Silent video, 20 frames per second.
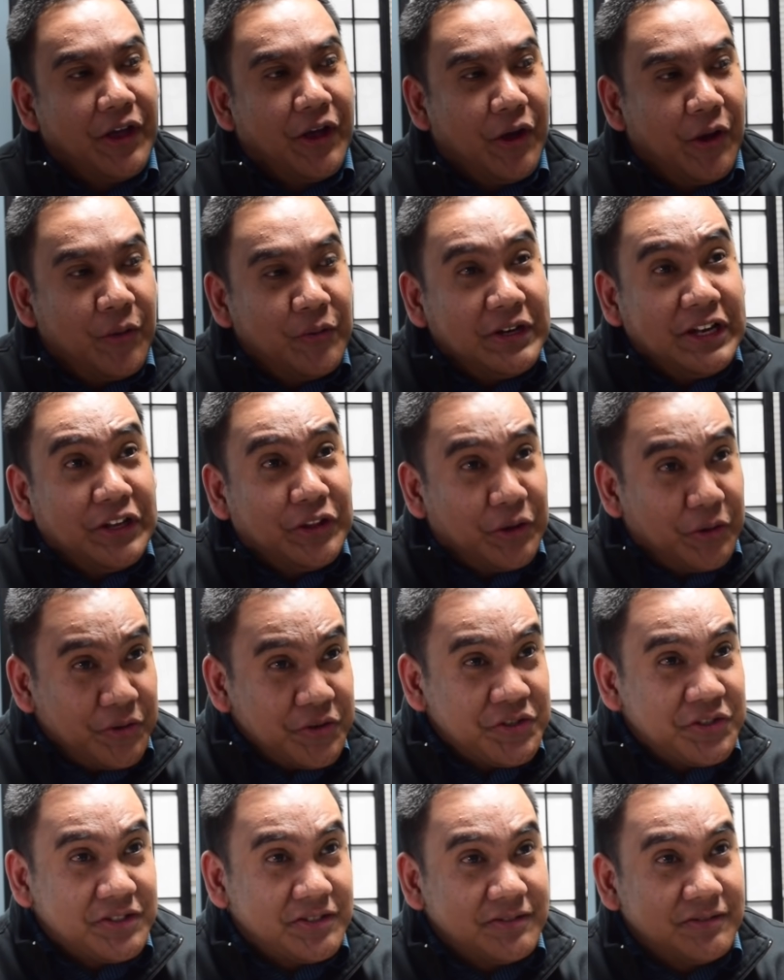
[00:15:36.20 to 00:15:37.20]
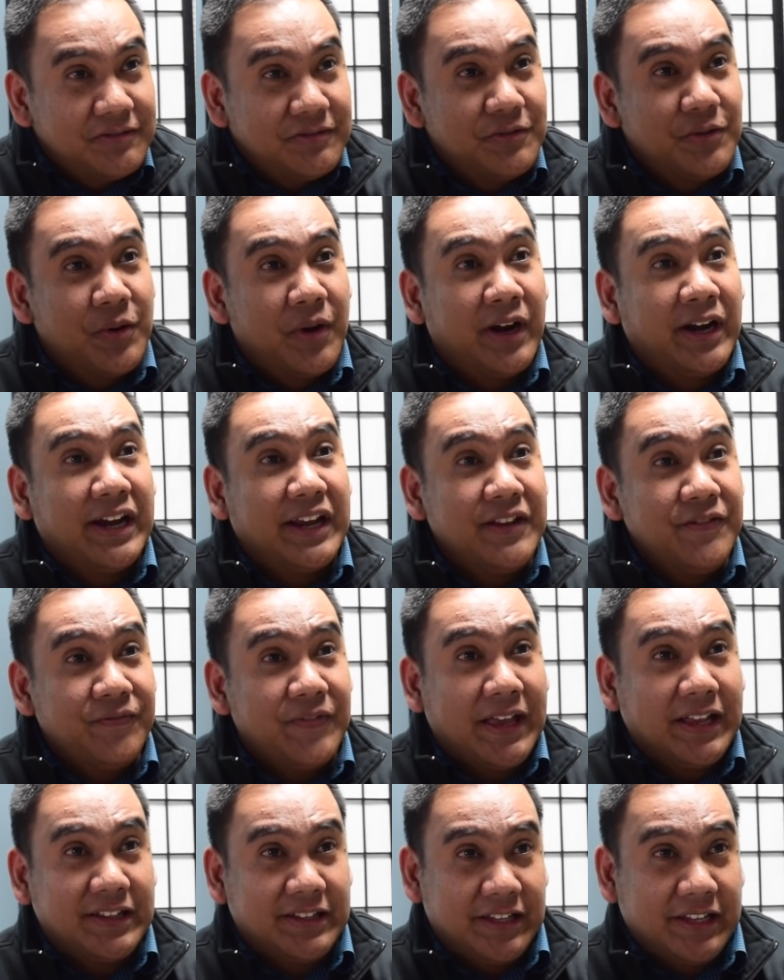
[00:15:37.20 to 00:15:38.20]
only those who are
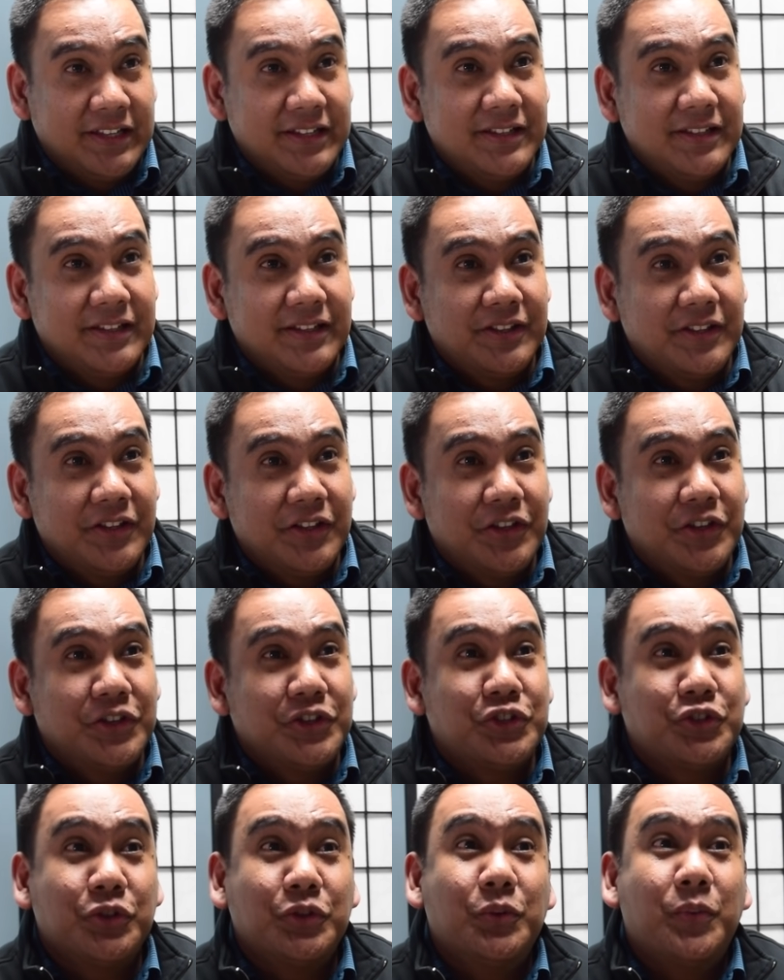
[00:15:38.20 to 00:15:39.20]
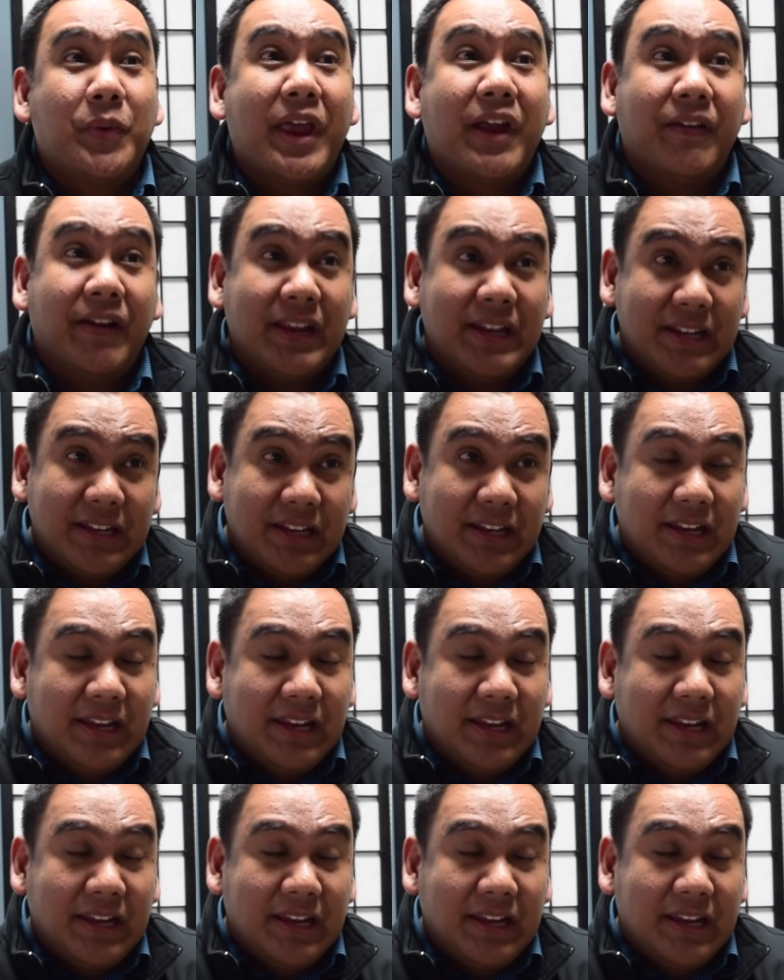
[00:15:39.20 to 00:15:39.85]
infected should wear it.